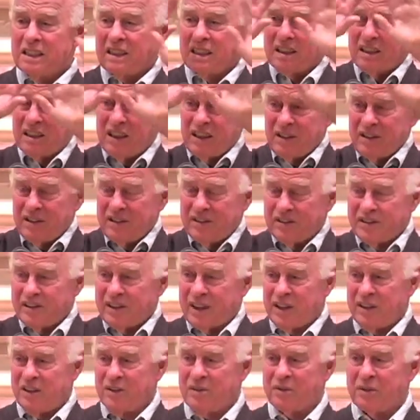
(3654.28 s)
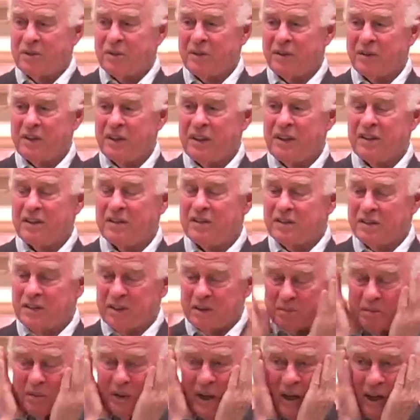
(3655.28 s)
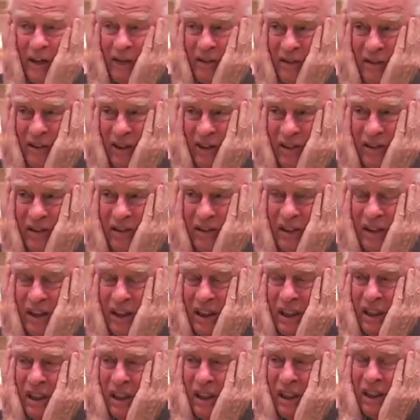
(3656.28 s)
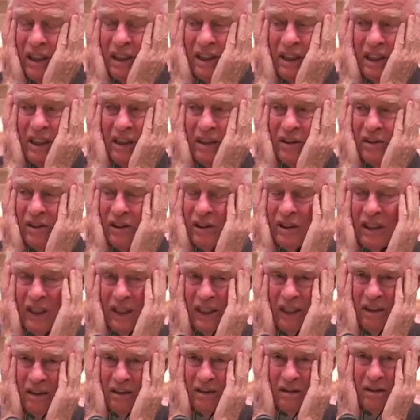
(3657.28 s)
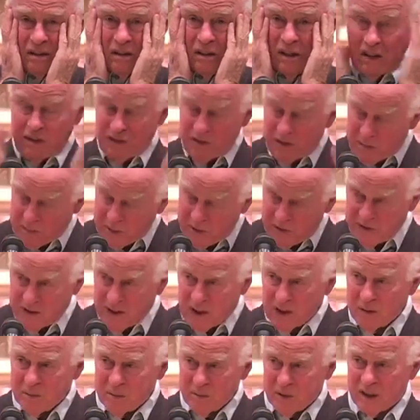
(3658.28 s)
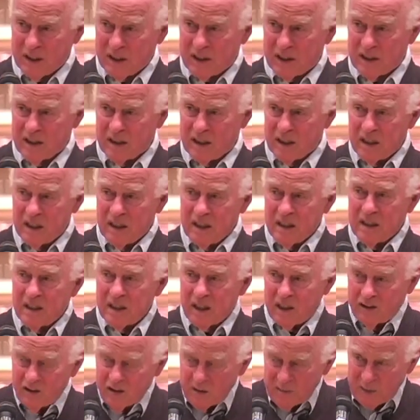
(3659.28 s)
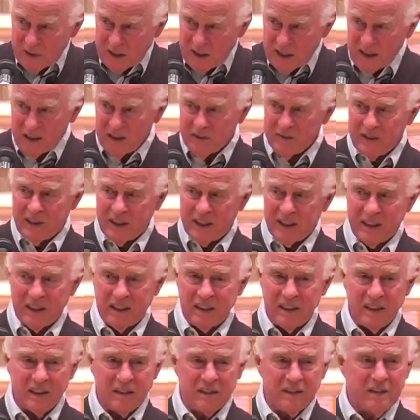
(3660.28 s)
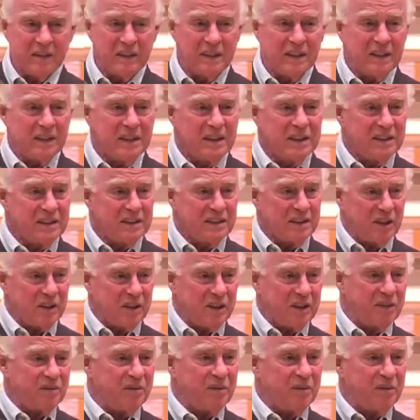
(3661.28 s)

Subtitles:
These sensual things are part of us. They should not, they should be celebrated. They should be elevated so that